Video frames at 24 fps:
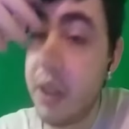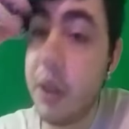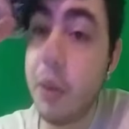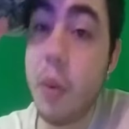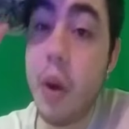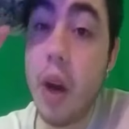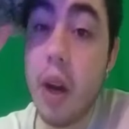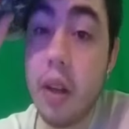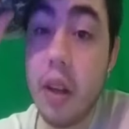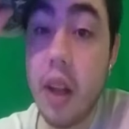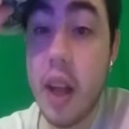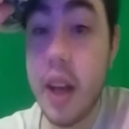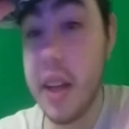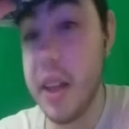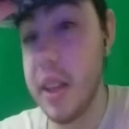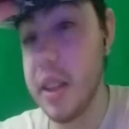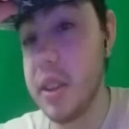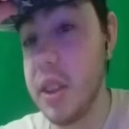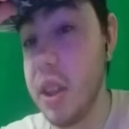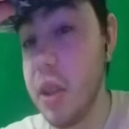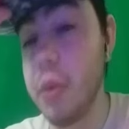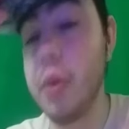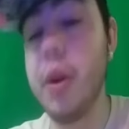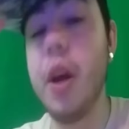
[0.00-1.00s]
where like it
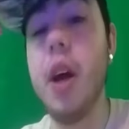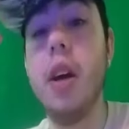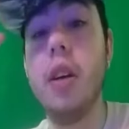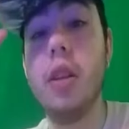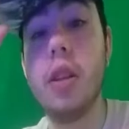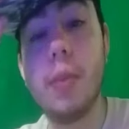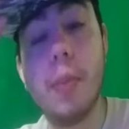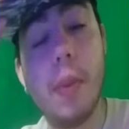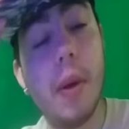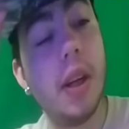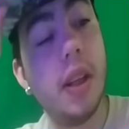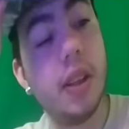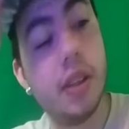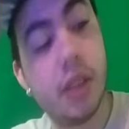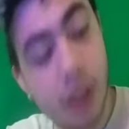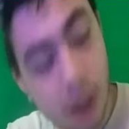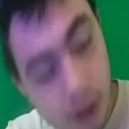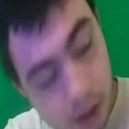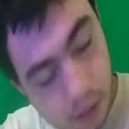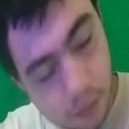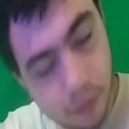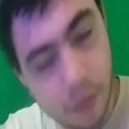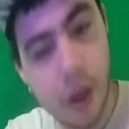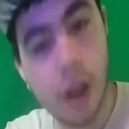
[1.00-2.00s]
still goes but it
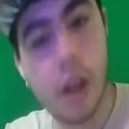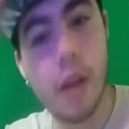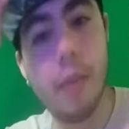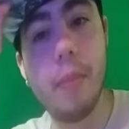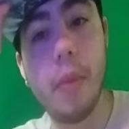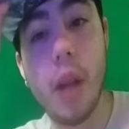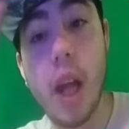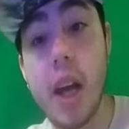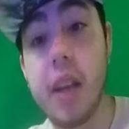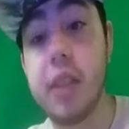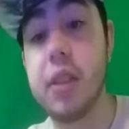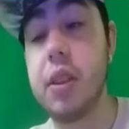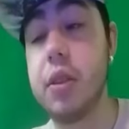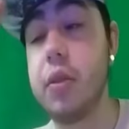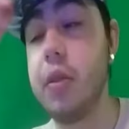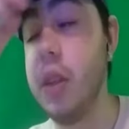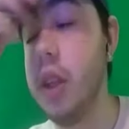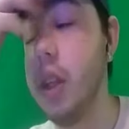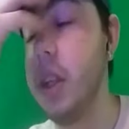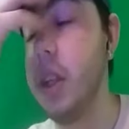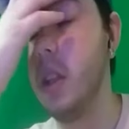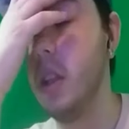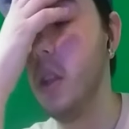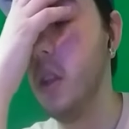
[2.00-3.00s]
shows a fucking black
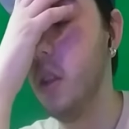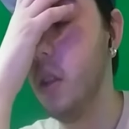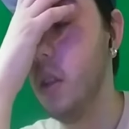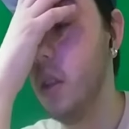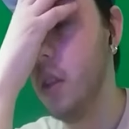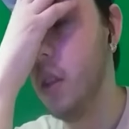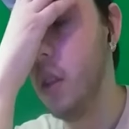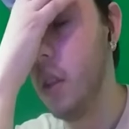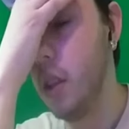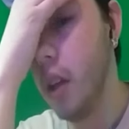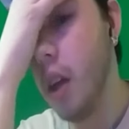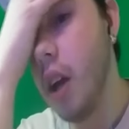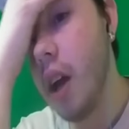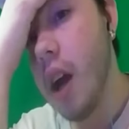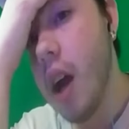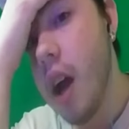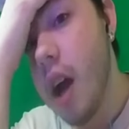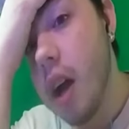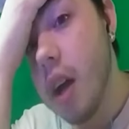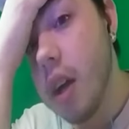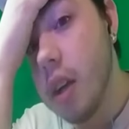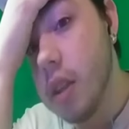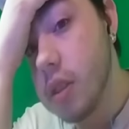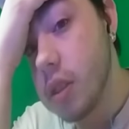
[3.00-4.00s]
screen.
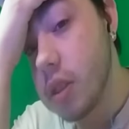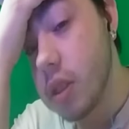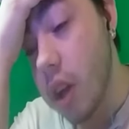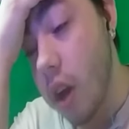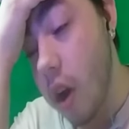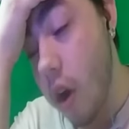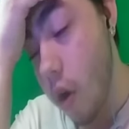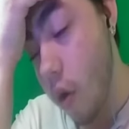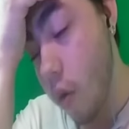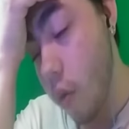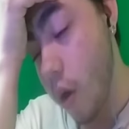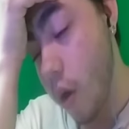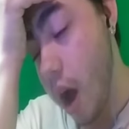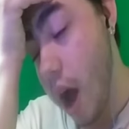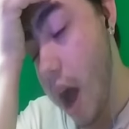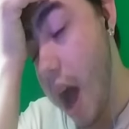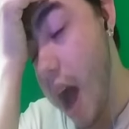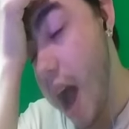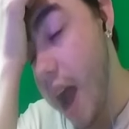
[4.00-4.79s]
So I